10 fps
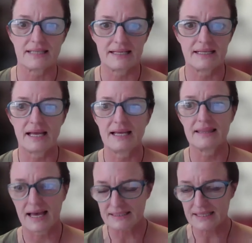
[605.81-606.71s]
And in
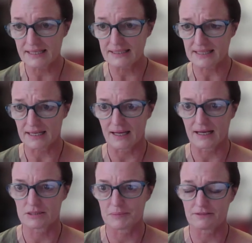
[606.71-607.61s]
that case,
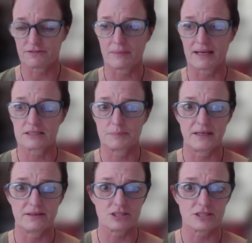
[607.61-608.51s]
I speak from my
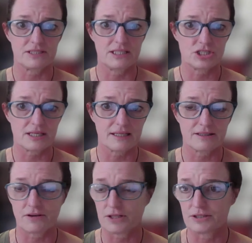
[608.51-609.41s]
experience of teaching at
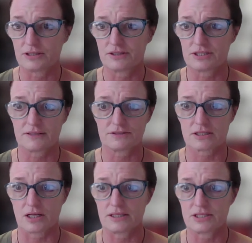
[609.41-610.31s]
the Vaal University of
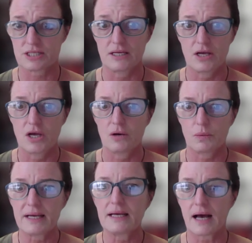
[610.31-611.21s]
Technology,
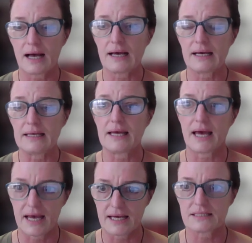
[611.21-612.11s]
where I
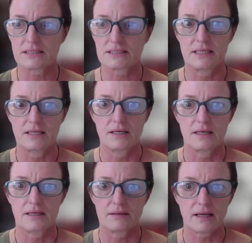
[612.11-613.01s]
had,
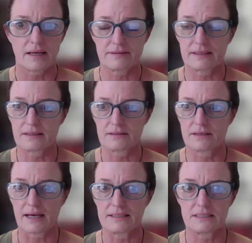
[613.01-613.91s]
I think,
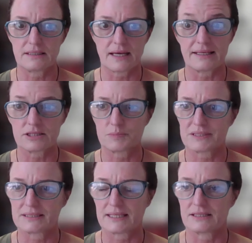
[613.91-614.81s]

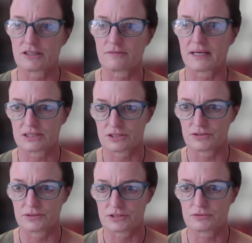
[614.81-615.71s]
98% of my
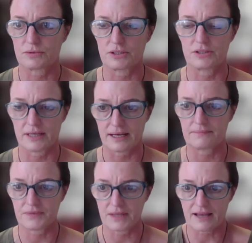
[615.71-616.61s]
students were
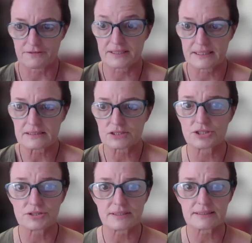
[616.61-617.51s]
African
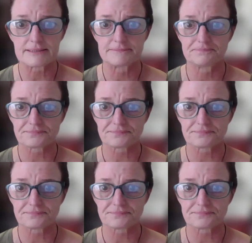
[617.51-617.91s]
students,